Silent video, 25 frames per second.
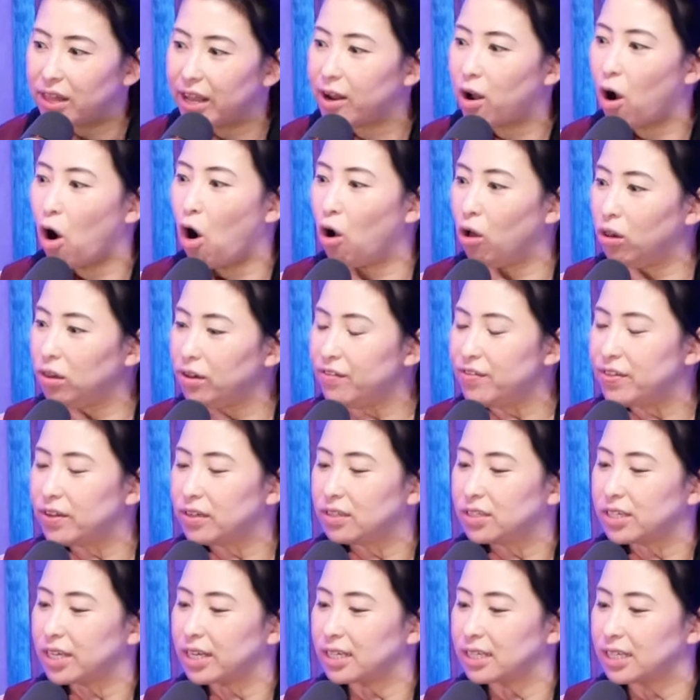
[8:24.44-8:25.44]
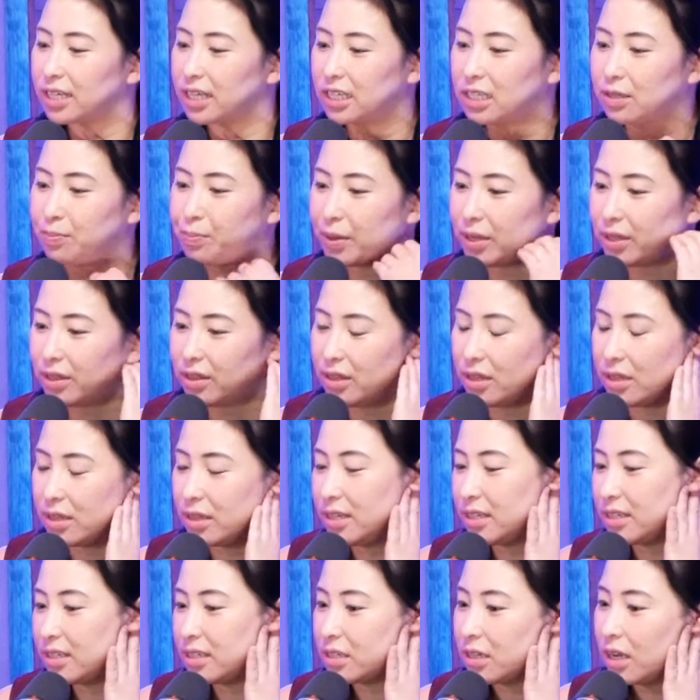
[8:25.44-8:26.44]
Like all of those things. It's
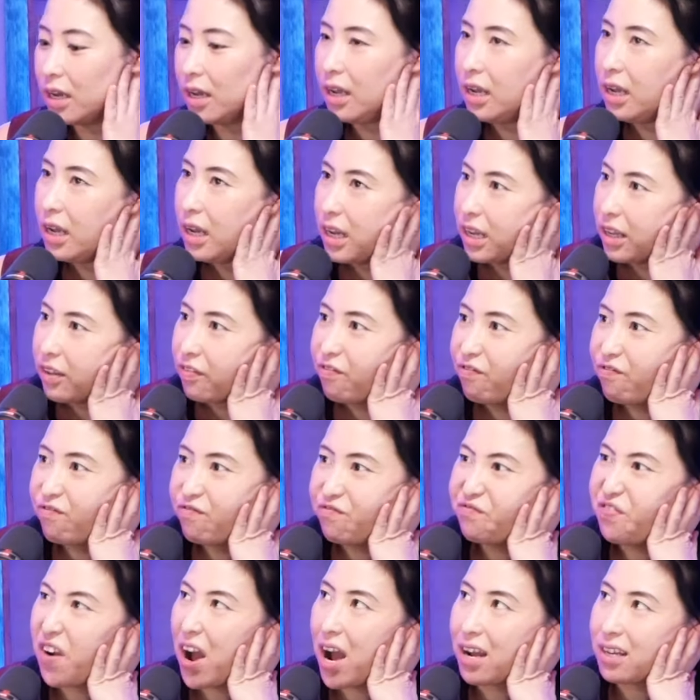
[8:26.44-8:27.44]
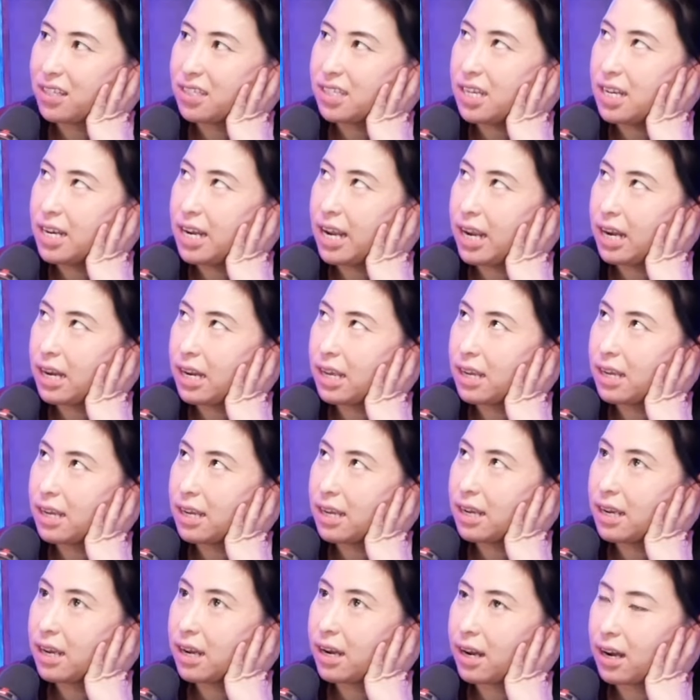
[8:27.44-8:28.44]
been this
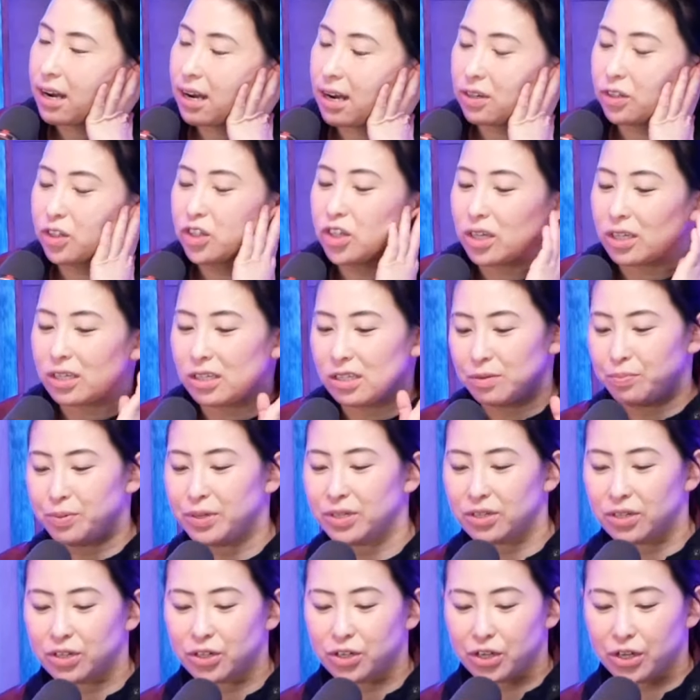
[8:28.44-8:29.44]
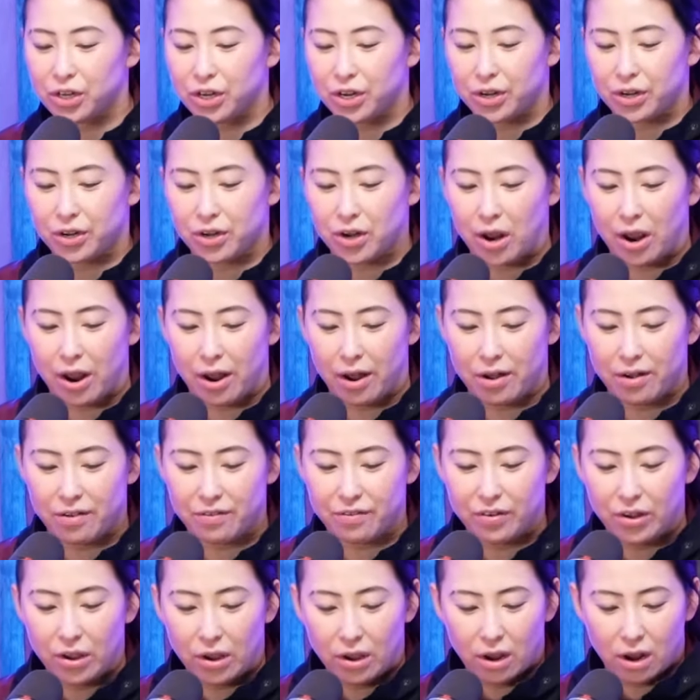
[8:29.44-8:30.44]
fascinating juxtaposition
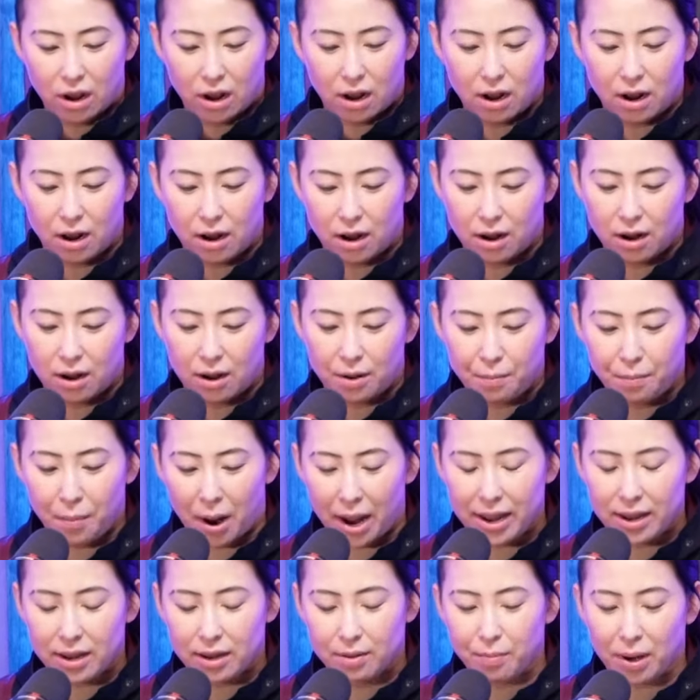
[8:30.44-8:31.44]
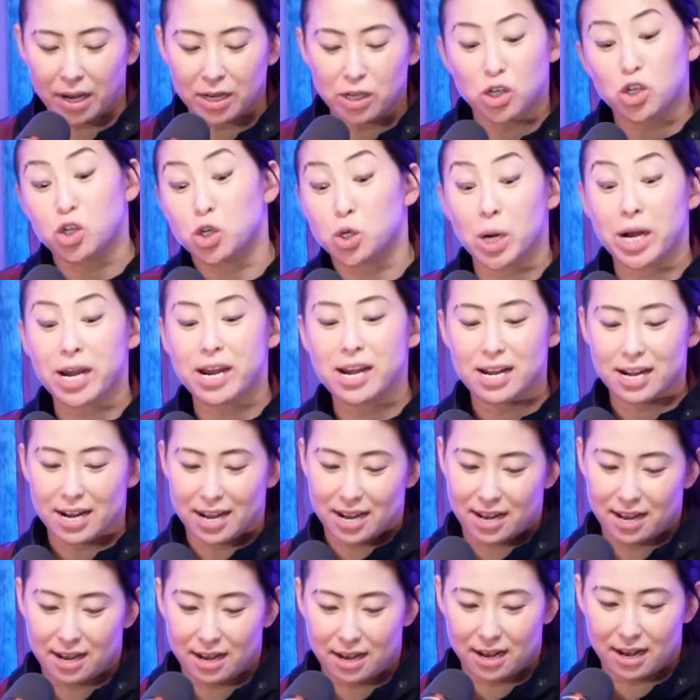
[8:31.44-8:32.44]
of my
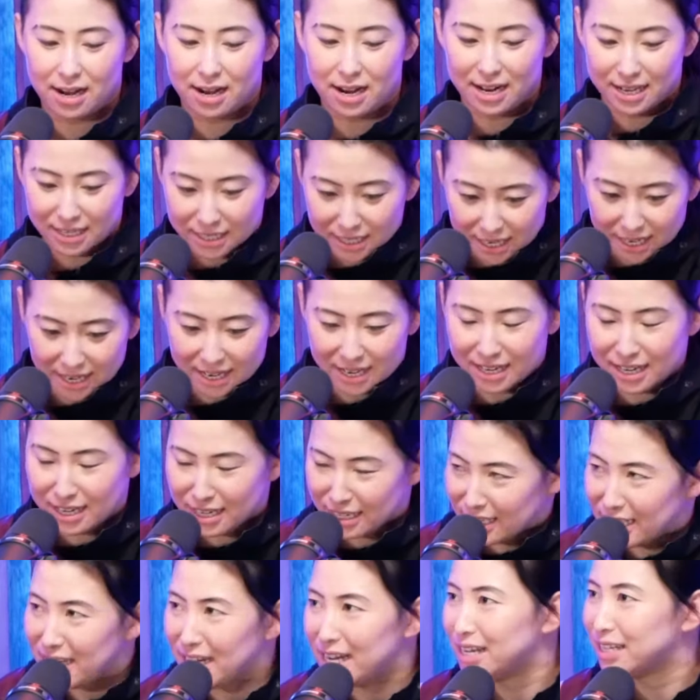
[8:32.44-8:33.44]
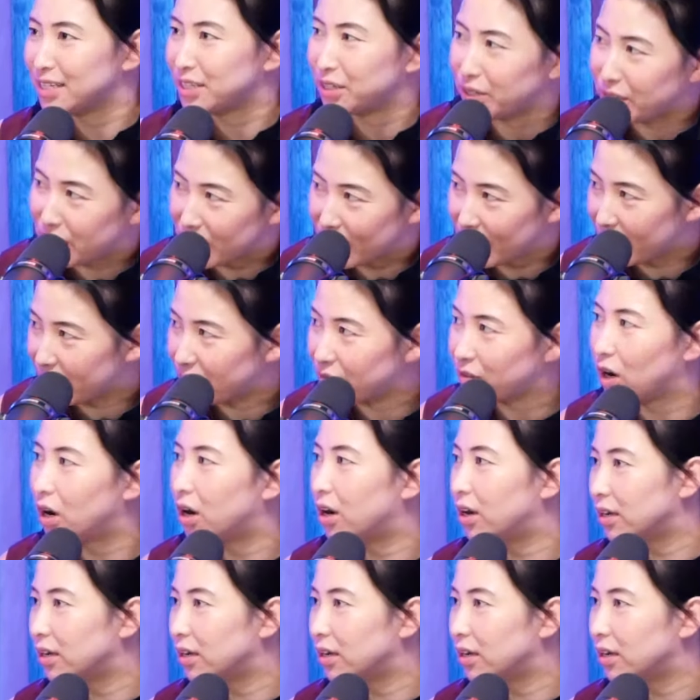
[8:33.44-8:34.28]
training as a kid, because as you said,